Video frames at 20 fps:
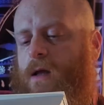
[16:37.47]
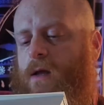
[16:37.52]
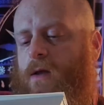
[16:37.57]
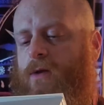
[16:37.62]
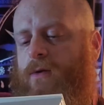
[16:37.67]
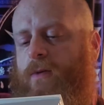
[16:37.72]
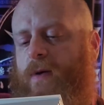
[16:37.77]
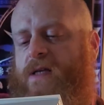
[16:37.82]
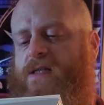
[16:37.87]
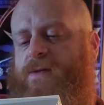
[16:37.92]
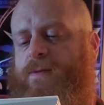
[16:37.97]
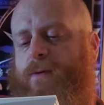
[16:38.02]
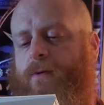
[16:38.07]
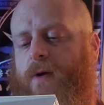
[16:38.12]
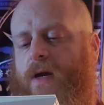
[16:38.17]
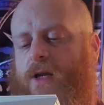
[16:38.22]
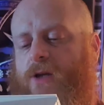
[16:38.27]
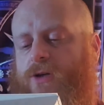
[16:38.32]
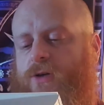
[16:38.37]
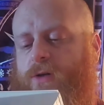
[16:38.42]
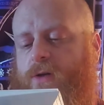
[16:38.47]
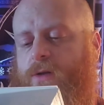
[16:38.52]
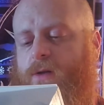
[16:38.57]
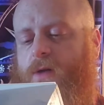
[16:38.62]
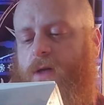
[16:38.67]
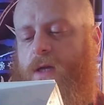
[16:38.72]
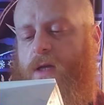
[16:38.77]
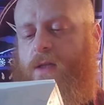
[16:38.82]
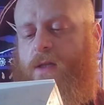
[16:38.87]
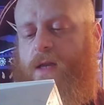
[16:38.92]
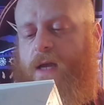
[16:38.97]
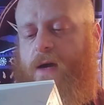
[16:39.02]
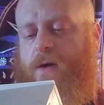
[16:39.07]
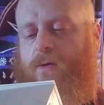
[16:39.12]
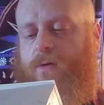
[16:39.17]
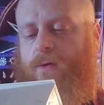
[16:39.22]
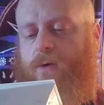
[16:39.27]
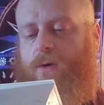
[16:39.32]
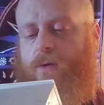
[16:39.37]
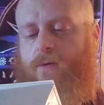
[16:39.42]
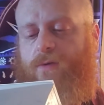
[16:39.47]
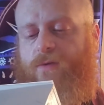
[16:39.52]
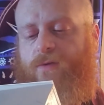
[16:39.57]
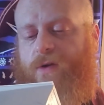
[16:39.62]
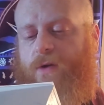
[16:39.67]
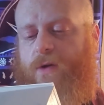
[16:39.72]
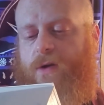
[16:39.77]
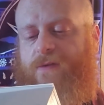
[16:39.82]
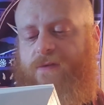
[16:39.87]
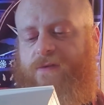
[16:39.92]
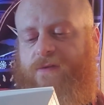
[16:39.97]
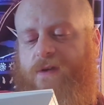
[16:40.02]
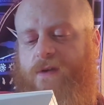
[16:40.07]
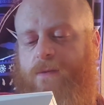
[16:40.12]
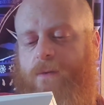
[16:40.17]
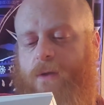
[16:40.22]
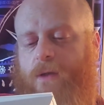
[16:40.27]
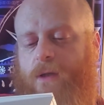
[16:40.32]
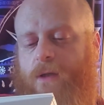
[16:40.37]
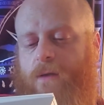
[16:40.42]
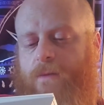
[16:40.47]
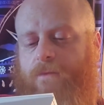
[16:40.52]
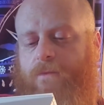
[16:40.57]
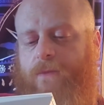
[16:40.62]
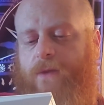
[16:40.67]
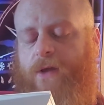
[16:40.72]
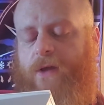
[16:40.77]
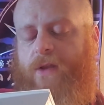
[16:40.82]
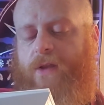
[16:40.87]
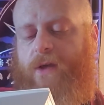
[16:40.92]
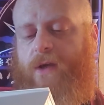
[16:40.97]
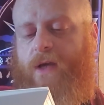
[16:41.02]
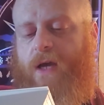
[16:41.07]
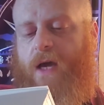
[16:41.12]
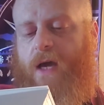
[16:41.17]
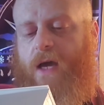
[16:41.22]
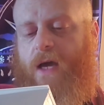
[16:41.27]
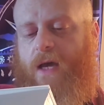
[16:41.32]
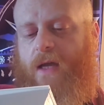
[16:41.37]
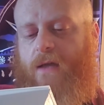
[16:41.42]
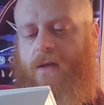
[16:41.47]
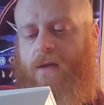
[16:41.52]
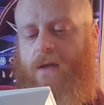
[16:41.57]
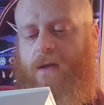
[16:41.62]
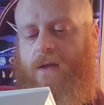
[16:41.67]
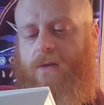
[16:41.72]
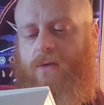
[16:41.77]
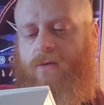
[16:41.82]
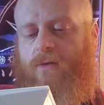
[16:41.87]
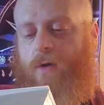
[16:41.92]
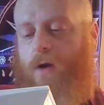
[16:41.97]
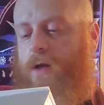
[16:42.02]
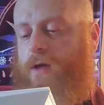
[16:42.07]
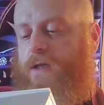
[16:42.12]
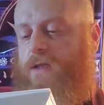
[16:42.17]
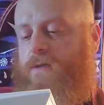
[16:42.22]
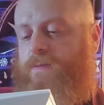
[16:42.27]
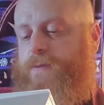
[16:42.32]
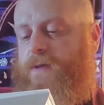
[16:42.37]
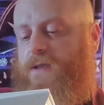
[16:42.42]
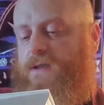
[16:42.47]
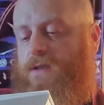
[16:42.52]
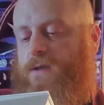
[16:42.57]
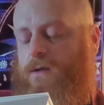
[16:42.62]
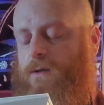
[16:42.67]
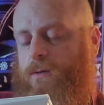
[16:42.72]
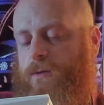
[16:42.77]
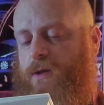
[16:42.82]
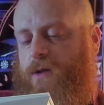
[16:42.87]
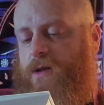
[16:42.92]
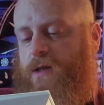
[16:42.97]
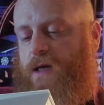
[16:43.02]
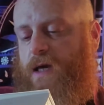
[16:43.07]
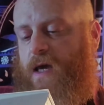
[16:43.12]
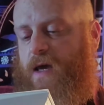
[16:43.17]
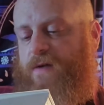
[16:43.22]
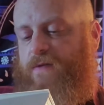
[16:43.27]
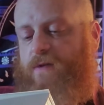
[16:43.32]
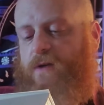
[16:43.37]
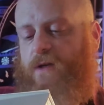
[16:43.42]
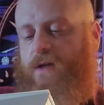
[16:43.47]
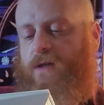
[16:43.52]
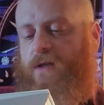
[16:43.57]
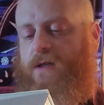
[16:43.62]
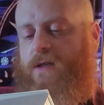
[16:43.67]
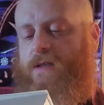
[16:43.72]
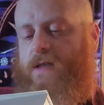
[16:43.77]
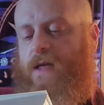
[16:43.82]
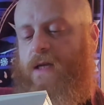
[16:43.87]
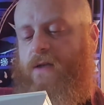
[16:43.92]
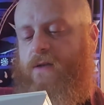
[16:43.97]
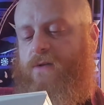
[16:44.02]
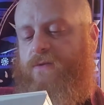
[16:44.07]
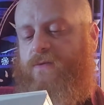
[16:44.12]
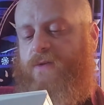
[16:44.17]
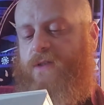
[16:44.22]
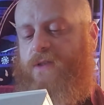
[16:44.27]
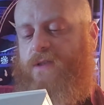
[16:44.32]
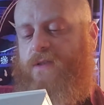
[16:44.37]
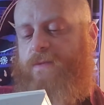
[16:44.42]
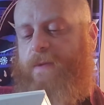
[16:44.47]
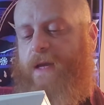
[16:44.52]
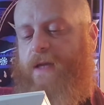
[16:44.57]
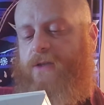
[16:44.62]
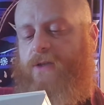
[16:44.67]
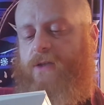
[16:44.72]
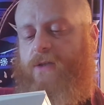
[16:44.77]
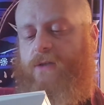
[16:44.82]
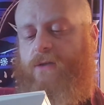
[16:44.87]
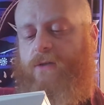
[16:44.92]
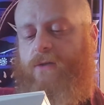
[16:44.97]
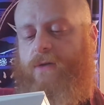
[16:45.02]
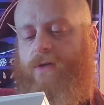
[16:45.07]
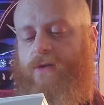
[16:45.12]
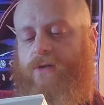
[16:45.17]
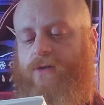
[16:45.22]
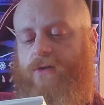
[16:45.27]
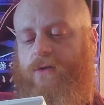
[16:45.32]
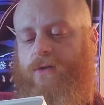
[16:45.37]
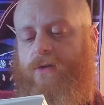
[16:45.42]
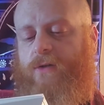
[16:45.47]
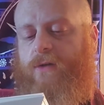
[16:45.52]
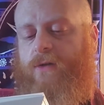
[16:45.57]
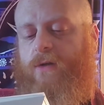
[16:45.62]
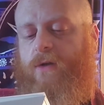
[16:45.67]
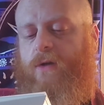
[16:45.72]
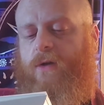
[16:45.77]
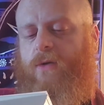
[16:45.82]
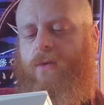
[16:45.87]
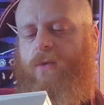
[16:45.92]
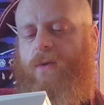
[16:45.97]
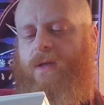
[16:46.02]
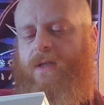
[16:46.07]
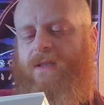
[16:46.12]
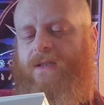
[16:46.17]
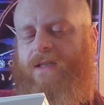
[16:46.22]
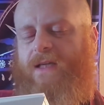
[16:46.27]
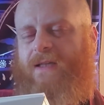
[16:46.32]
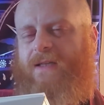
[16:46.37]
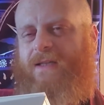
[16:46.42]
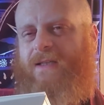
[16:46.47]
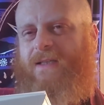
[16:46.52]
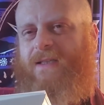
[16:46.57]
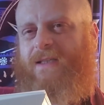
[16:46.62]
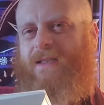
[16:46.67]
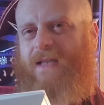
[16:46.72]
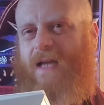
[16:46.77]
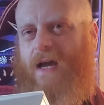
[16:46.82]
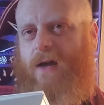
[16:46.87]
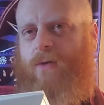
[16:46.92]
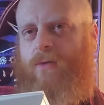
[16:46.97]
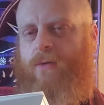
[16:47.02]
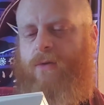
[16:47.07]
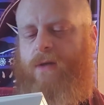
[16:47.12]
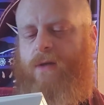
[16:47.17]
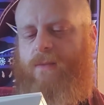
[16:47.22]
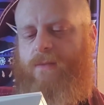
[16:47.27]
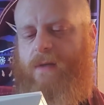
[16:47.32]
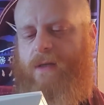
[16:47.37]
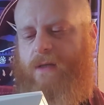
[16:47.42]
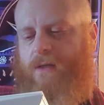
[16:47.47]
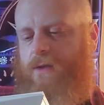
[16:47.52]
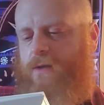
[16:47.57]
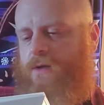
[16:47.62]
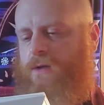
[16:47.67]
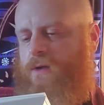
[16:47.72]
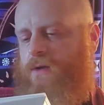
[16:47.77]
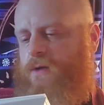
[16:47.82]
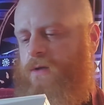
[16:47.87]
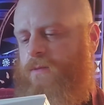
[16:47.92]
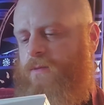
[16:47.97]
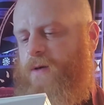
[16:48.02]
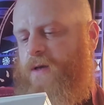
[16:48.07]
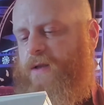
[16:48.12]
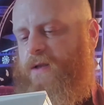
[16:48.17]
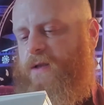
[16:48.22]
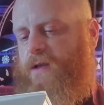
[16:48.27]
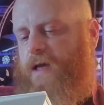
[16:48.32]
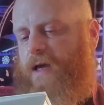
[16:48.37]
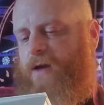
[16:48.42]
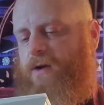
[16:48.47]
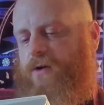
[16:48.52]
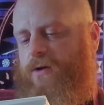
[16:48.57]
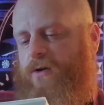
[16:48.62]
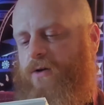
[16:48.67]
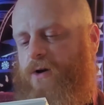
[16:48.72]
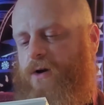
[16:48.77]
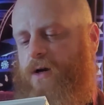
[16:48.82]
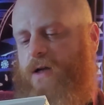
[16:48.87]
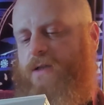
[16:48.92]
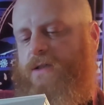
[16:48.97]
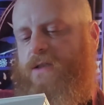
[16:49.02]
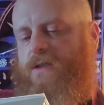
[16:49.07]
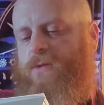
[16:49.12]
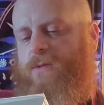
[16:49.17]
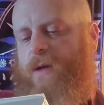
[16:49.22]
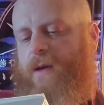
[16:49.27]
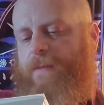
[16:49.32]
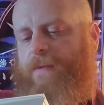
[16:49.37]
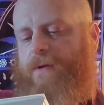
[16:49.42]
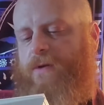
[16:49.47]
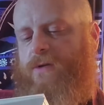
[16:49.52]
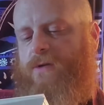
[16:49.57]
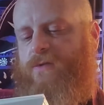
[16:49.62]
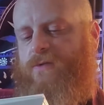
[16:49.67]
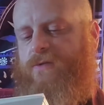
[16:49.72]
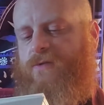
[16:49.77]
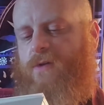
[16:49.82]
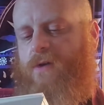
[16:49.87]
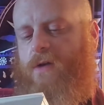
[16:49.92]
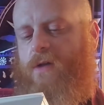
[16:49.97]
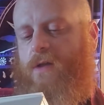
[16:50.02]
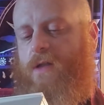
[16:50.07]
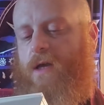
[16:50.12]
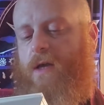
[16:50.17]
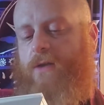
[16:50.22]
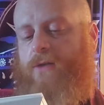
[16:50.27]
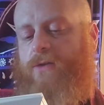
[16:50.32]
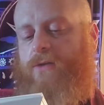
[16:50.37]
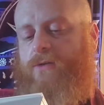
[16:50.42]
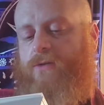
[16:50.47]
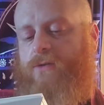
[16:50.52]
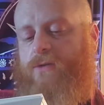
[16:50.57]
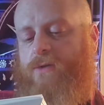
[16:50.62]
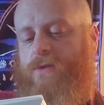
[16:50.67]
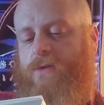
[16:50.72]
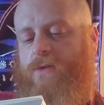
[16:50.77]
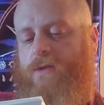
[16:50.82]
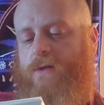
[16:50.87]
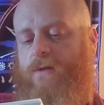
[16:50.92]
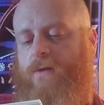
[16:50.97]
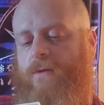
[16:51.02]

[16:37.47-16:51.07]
The respiration had now grown very feeble, and the guide had drawn his pistol with the evident intent of dispatching the creature, when a sudden sound emitted by the latter caused the weapon to fall unused.